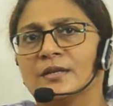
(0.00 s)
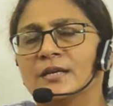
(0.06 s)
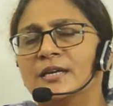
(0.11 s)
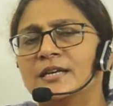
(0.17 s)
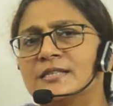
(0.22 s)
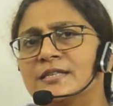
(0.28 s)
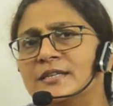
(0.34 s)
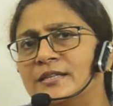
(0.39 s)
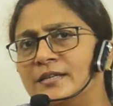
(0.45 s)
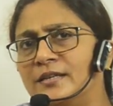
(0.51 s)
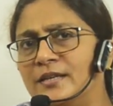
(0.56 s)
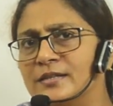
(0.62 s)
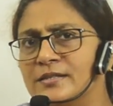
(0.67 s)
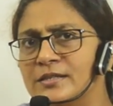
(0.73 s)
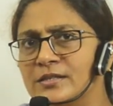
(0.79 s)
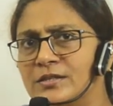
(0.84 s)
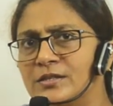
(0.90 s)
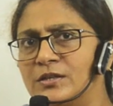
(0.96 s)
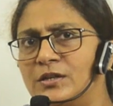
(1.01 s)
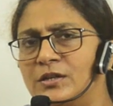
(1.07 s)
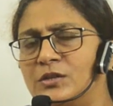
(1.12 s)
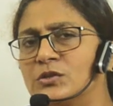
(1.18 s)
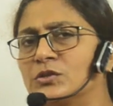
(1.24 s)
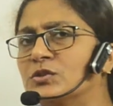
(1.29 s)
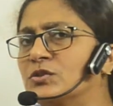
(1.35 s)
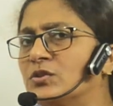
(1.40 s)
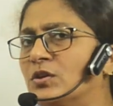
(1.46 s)
Is it necessary
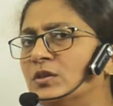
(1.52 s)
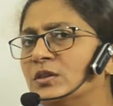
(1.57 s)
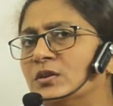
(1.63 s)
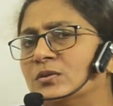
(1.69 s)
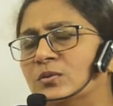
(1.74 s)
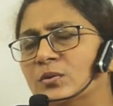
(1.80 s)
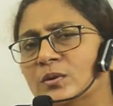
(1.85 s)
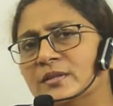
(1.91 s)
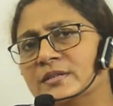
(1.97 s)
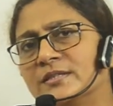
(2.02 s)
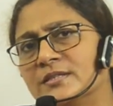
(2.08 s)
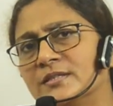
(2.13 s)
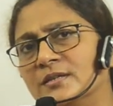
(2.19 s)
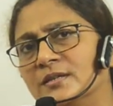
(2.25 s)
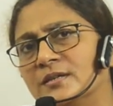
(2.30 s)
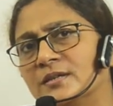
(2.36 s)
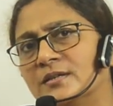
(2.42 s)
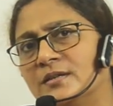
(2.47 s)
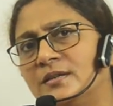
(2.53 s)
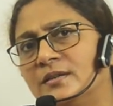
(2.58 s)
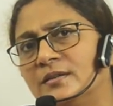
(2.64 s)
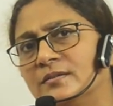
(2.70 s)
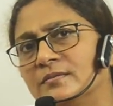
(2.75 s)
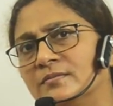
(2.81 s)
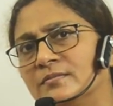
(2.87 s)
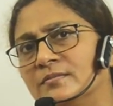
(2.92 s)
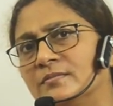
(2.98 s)
to draw the whole circle
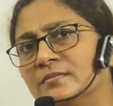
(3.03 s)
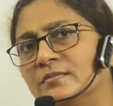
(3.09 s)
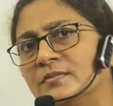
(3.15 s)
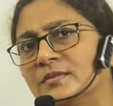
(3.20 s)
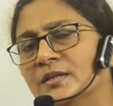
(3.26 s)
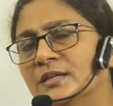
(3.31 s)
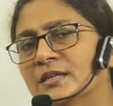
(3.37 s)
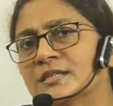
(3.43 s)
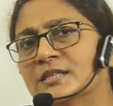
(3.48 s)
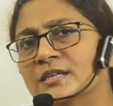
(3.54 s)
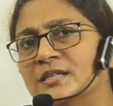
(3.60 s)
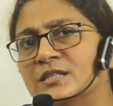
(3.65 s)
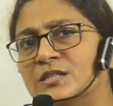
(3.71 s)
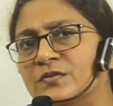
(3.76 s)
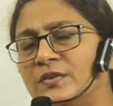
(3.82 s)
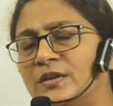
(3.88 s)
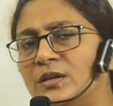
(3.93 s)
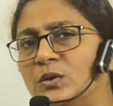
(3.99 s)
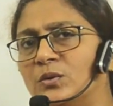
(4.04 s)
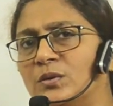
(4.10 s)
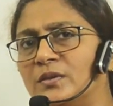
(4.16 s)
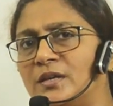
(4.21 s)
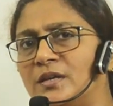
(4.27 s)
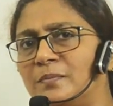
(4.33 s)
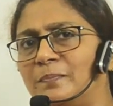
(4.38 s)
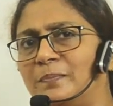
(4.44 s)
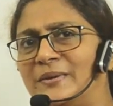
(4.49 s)
since we know
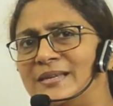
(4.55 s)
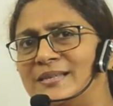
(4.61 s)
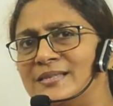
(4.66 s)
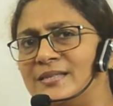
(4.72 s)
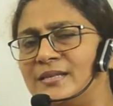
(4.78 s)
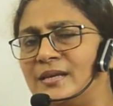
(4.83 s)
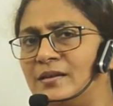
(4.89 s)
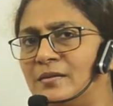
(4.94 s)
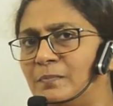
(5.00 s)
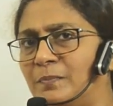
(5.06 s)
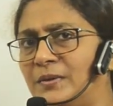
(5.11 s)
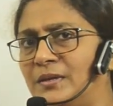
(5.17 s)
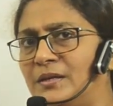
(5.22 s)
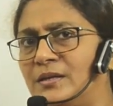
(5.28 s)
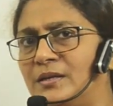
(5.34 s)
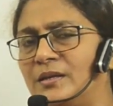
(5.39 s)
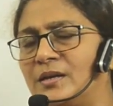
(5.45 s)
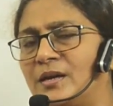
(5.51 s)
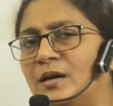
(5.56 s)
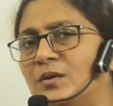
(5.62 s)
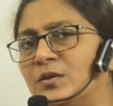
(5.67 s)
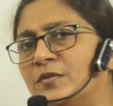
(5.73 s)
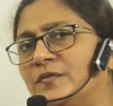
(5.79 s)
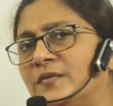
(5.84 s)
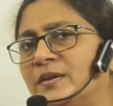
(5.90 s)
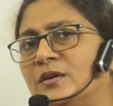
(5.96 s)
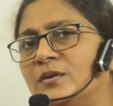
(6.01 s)
that PC and PD are
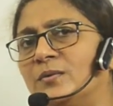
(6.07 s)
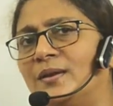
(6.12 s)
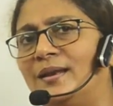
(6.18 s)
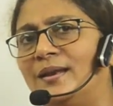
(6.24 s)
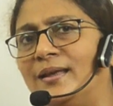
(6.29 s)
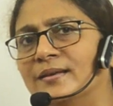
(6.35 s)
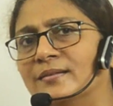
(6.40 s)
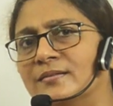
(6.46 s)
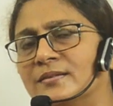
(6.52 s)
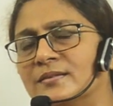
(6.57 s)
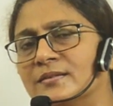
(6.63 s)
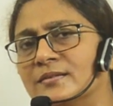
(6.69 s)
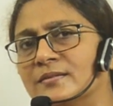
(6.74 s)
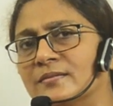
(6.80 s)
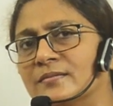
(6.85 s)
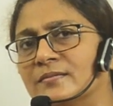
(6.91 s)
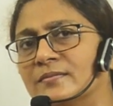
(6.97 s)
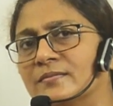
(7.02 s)
of equal length?